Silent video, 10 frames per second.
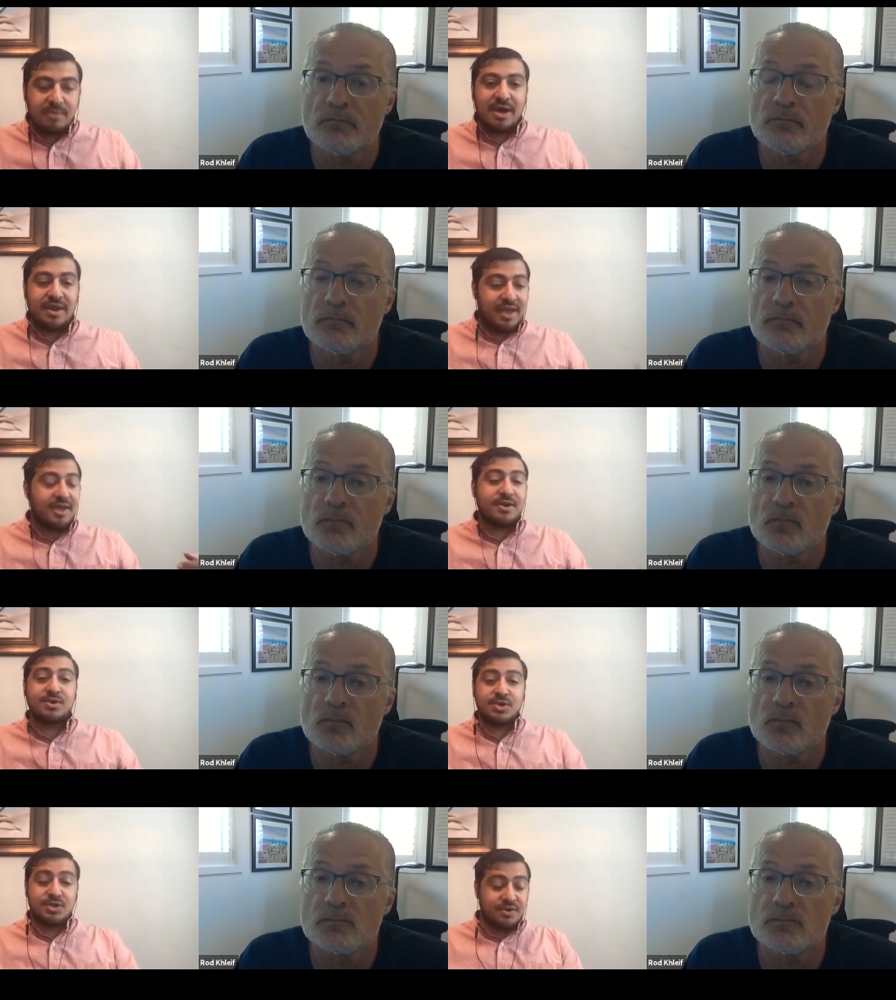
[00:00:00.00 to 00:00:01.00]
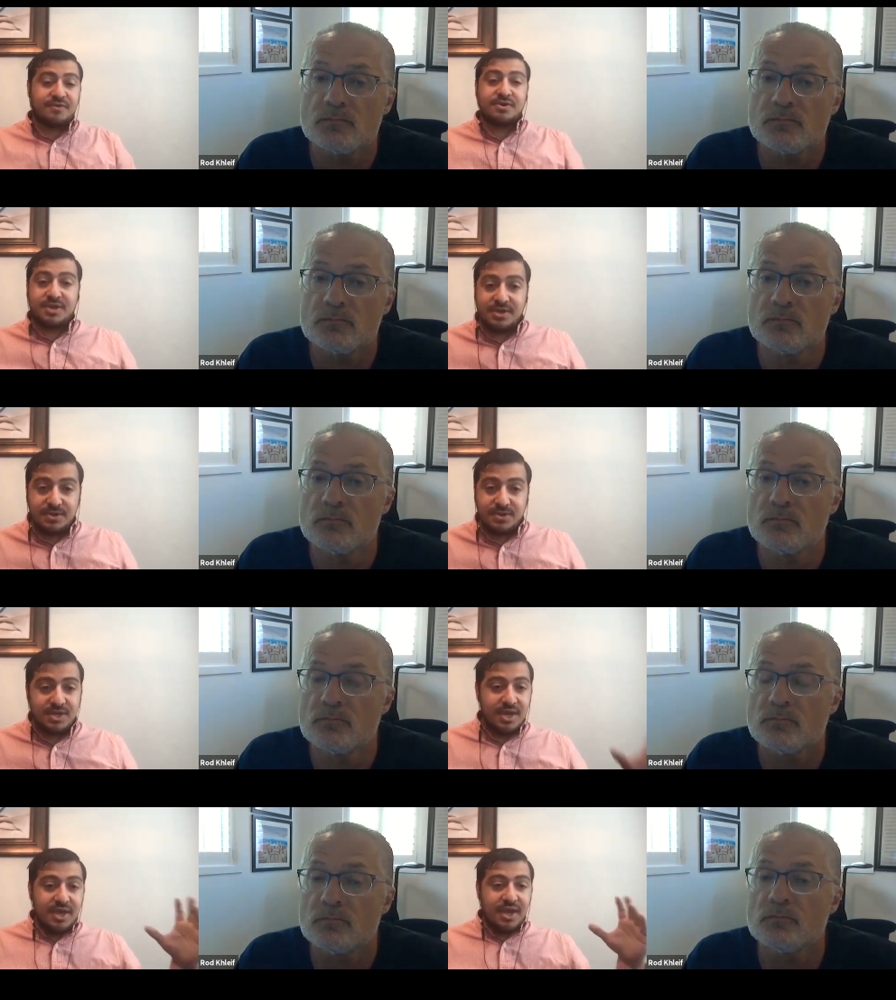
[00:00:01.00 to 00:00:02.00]
Speaker 1: hey, here's the different deals.
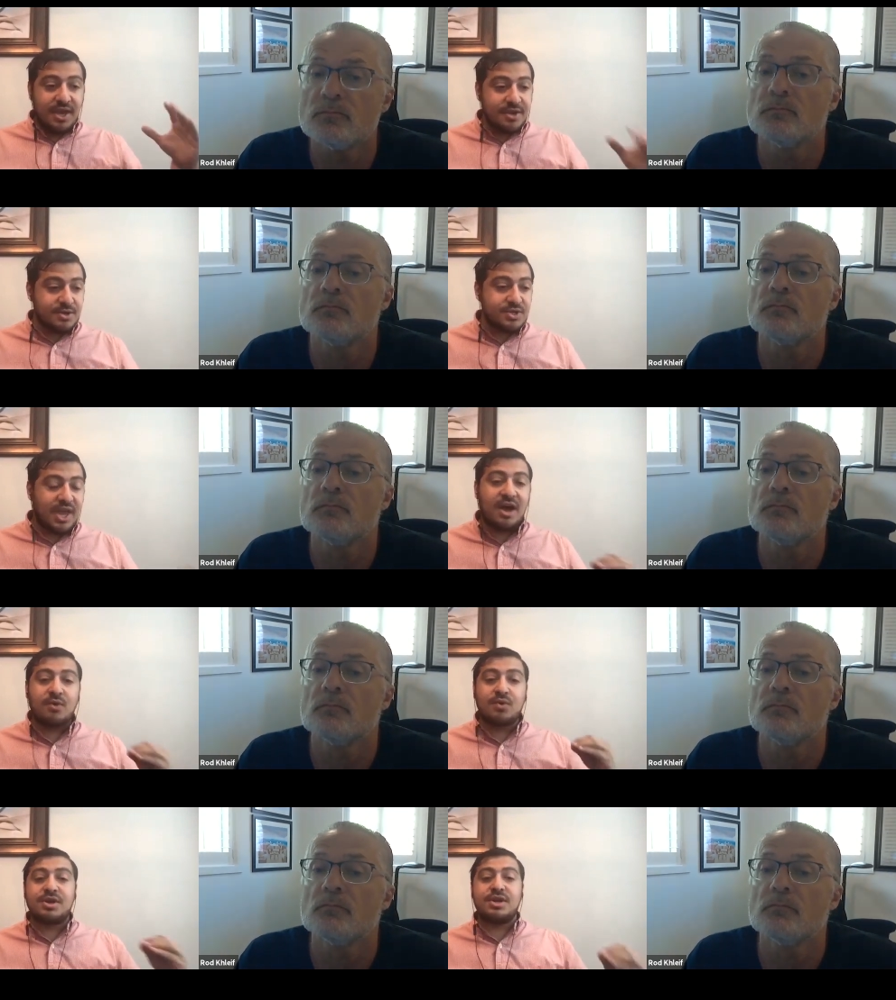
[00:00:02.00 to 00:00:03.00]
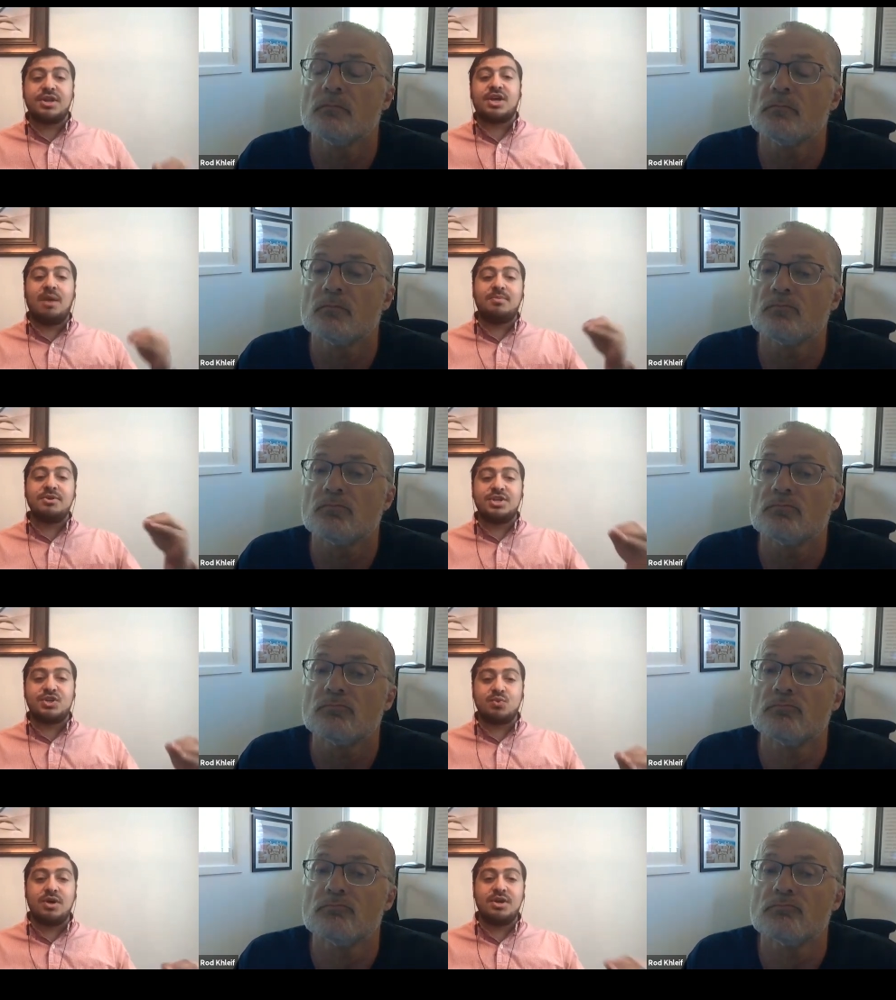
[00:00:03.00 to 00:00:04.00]
Here's how we're going to accomplish each
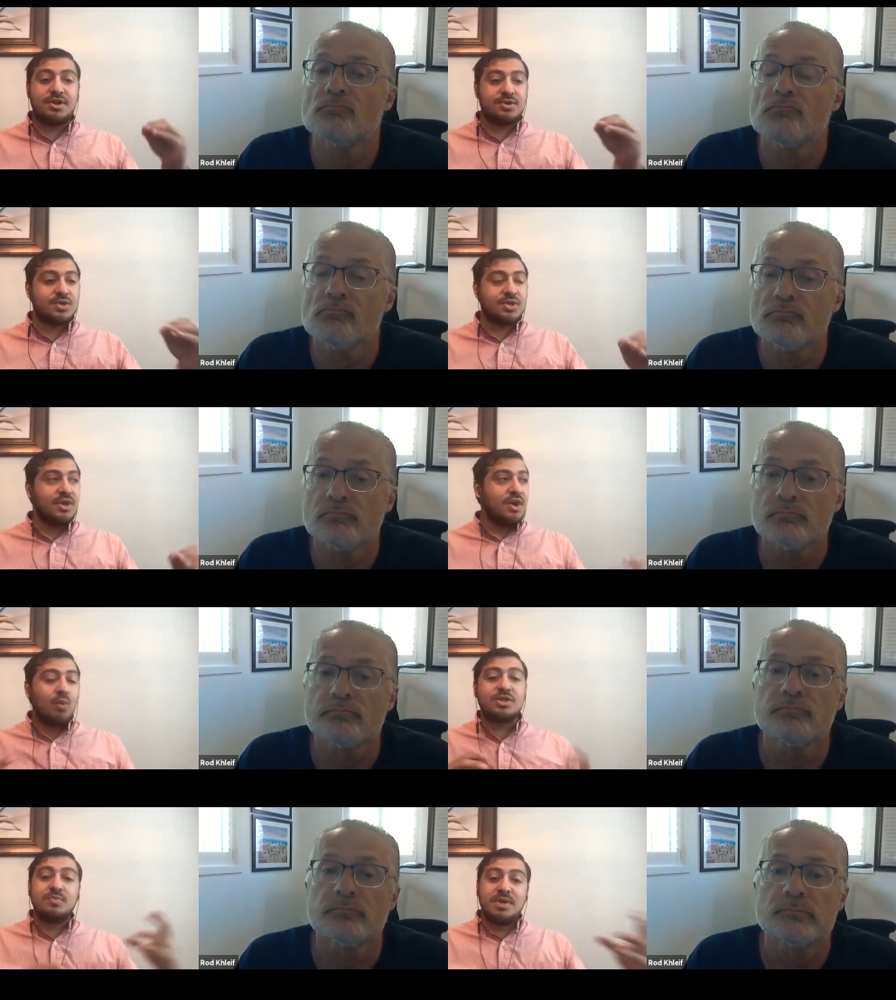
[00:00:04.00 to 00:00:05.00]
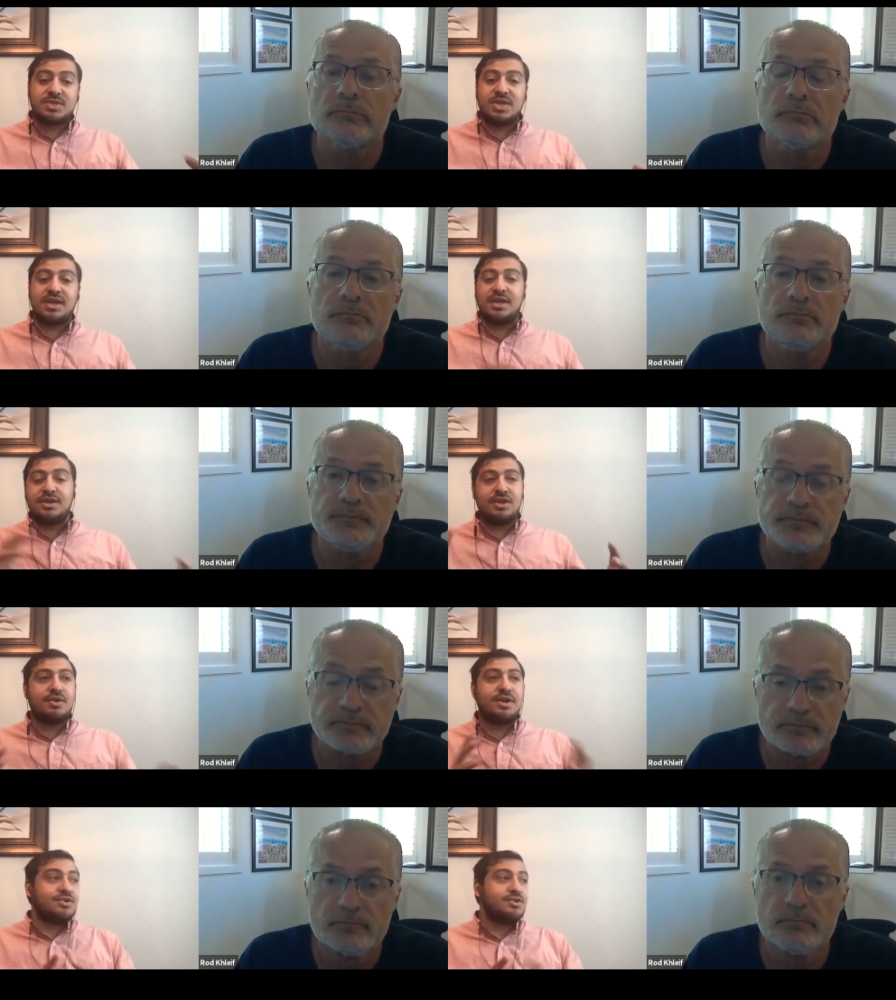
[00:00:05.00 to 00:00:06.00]
one. And here's what's missing. And, you know, here,
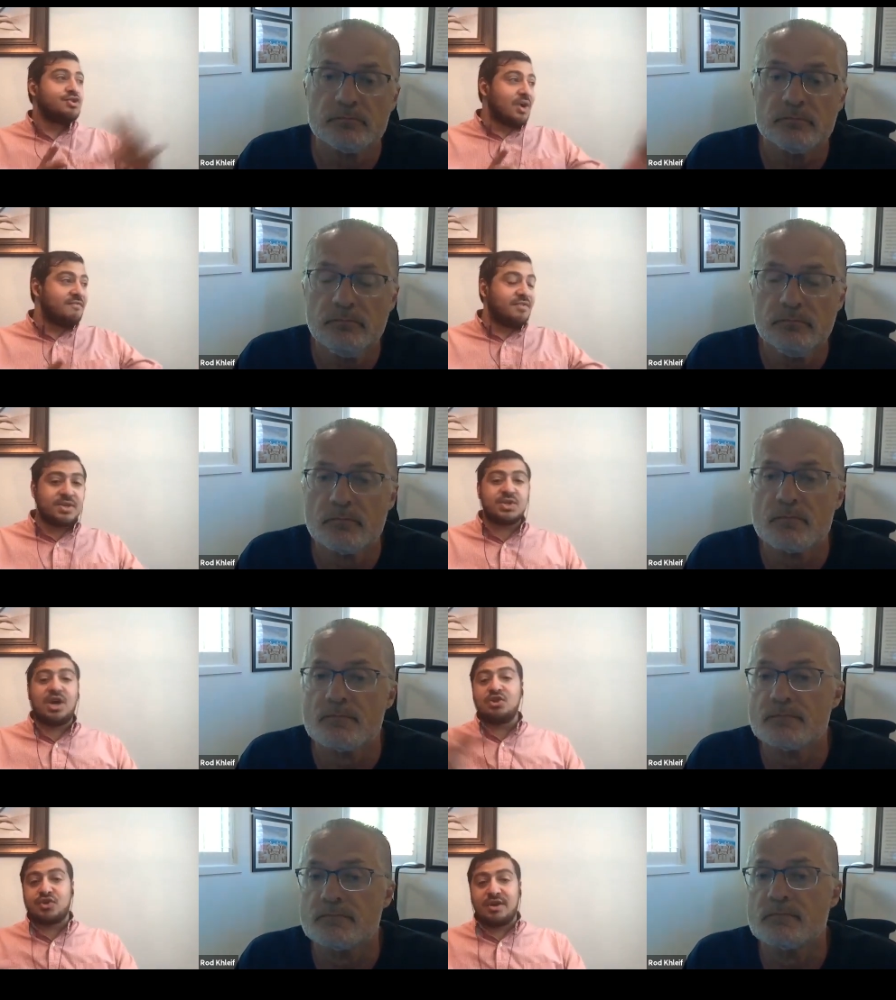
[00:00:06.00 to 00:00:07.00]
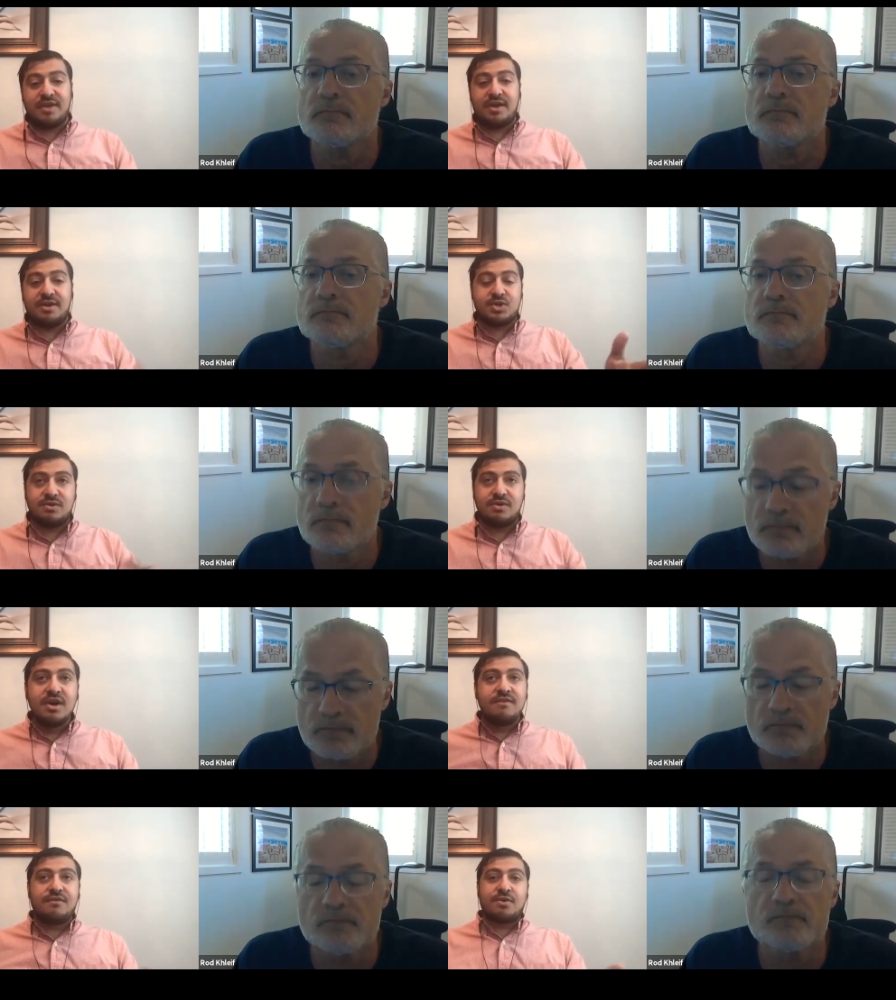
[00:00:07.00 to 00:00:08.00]
you drive this, I'll drive that. And so,
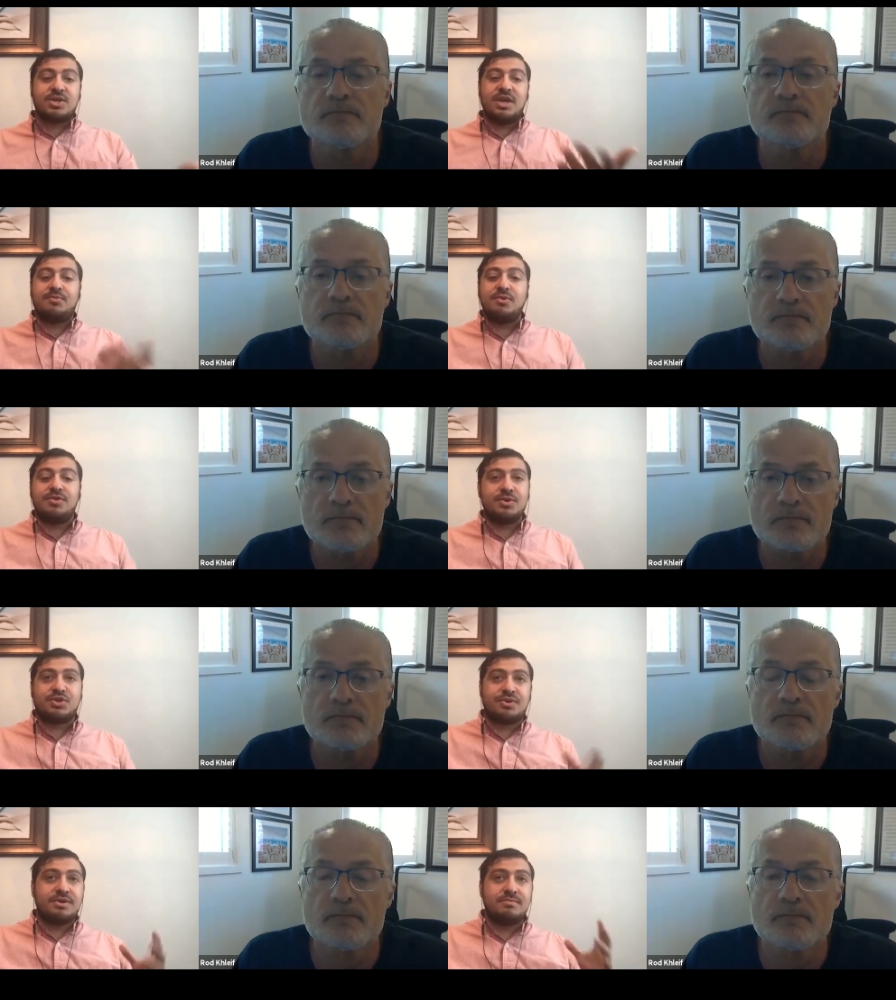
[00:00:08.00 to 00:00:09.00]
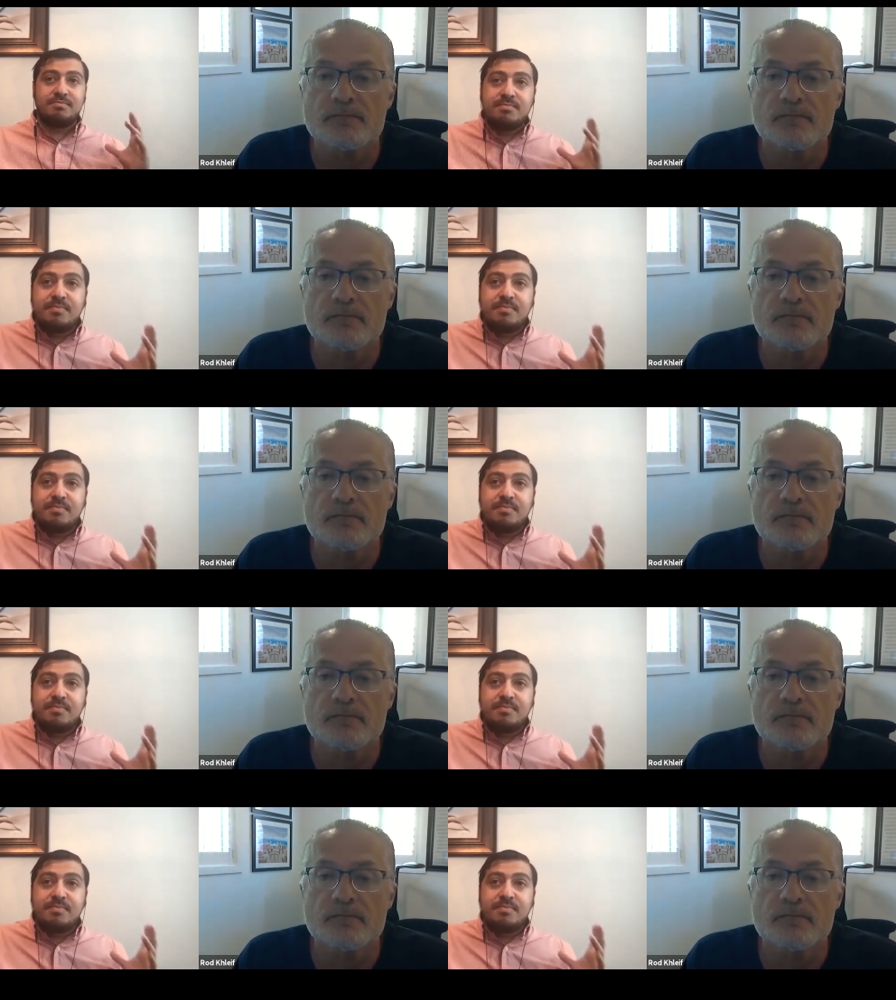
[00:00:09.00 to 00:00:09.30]
for example, those three, Ben